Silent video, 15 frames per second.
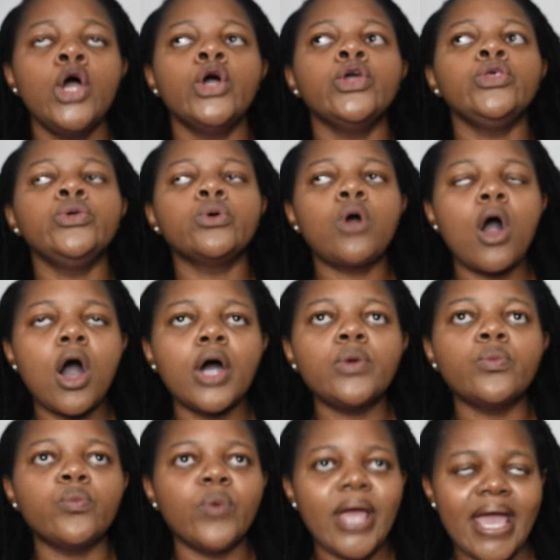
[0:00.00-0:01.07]
you
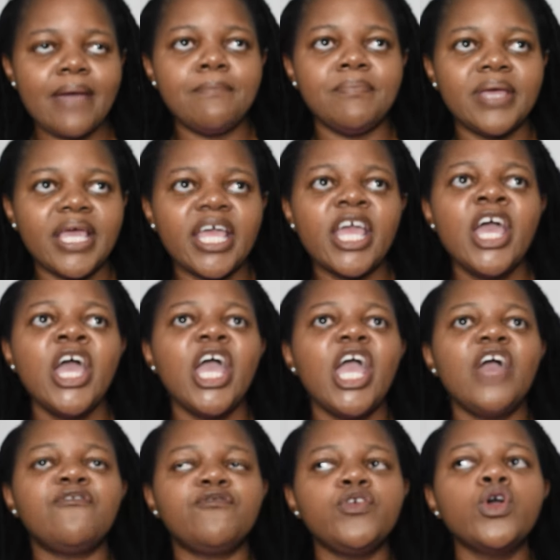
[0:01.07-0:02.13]
can't wear me
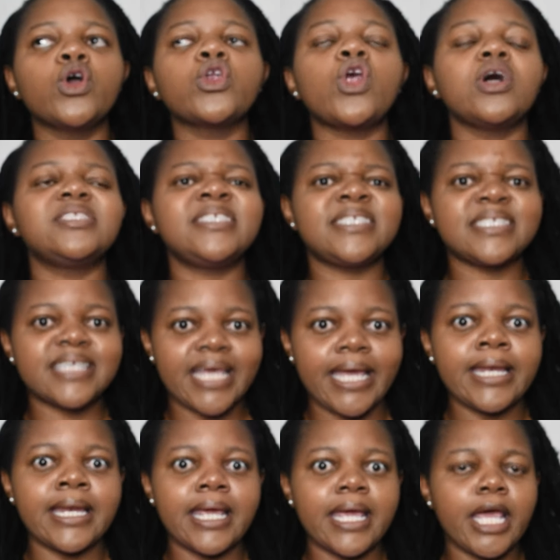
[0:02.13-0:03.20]
if you're not
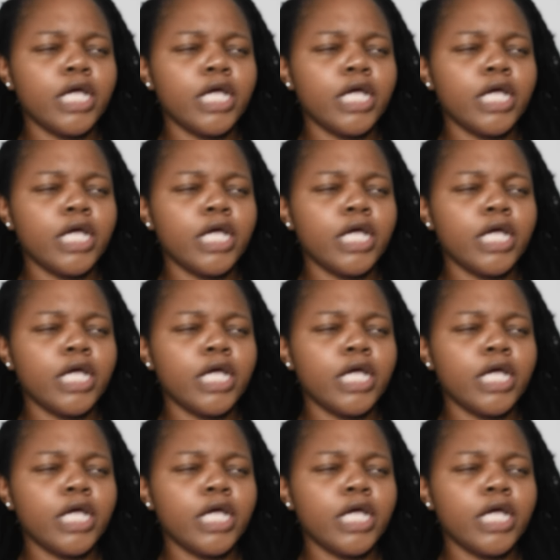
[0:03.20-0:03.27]
skinny.